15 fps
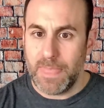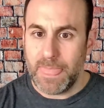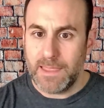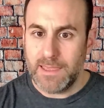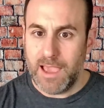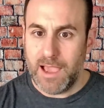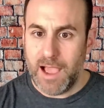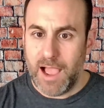
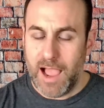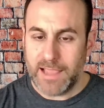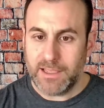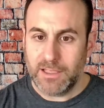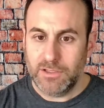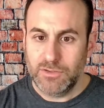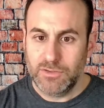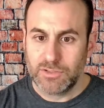yeah, I
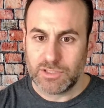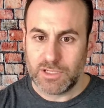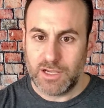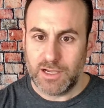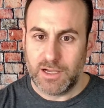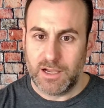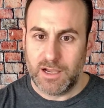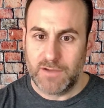could use
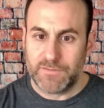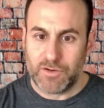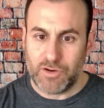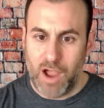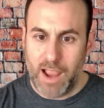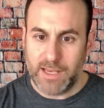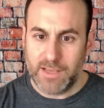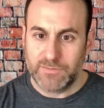a
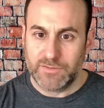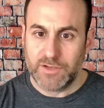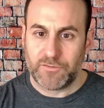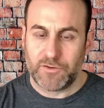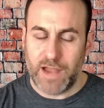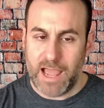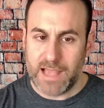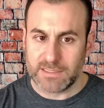variety of
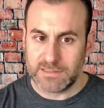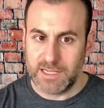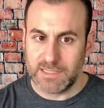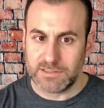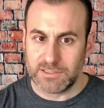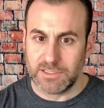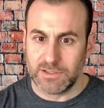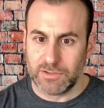different
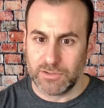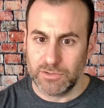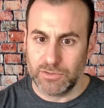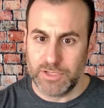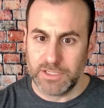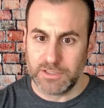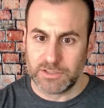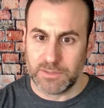assets,
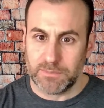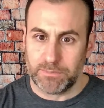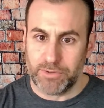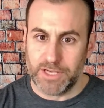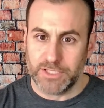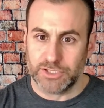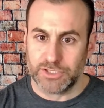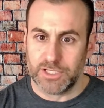including some
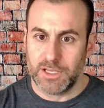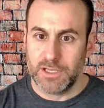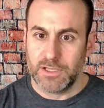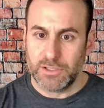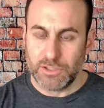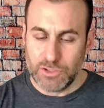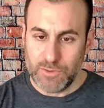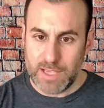bridged
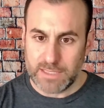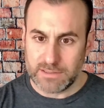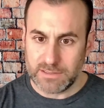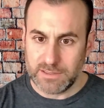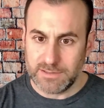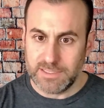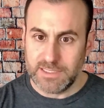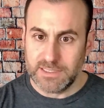
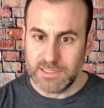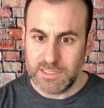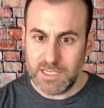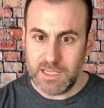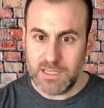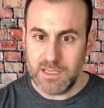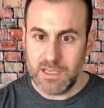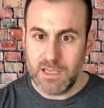
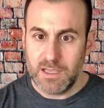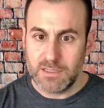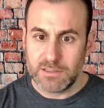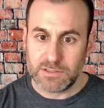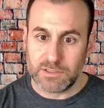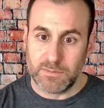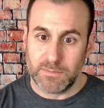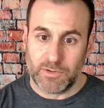USDC,
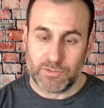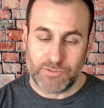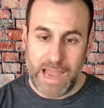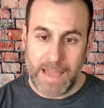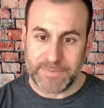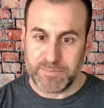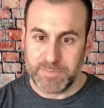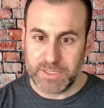some
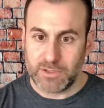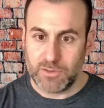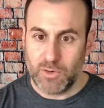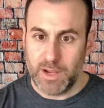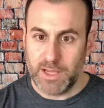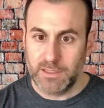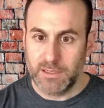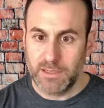wrapped
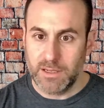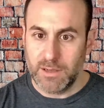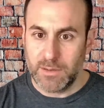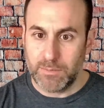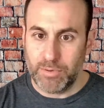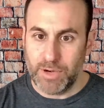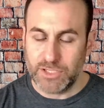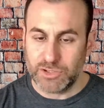Bitcoin
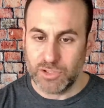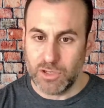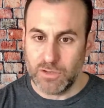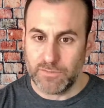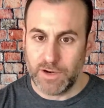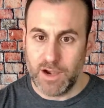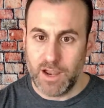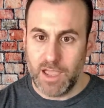bridged
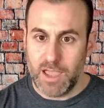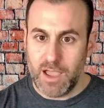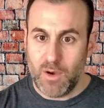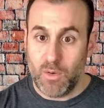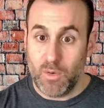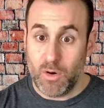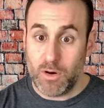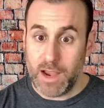over,
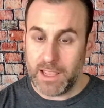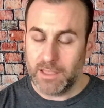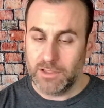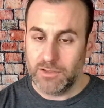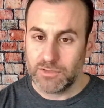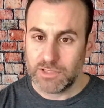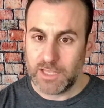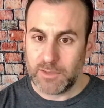or I could
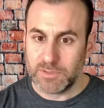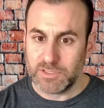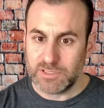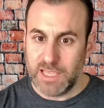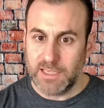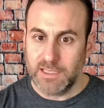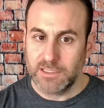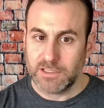use liquid
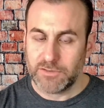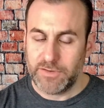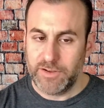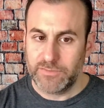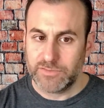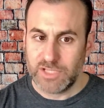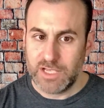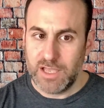staking
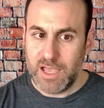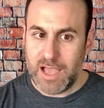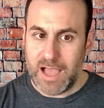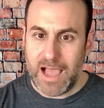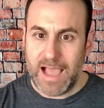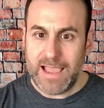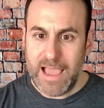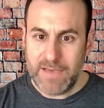derivatives.
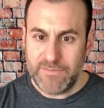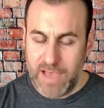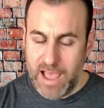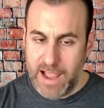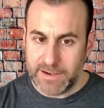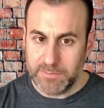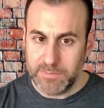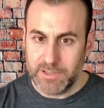I have
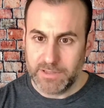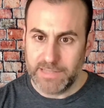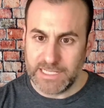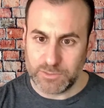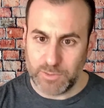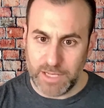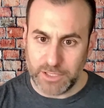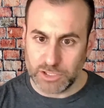Atom.
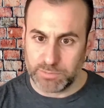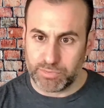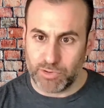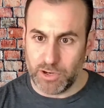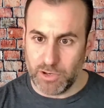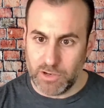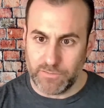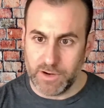That's what I just
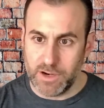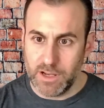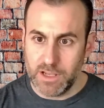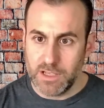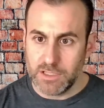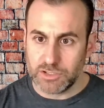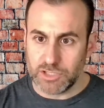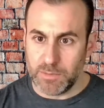brought over.
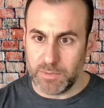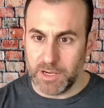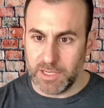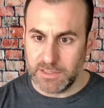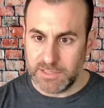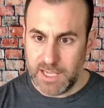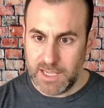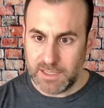So I'm going
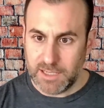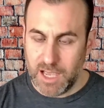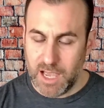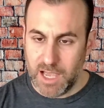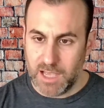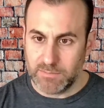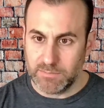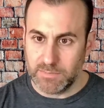
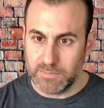to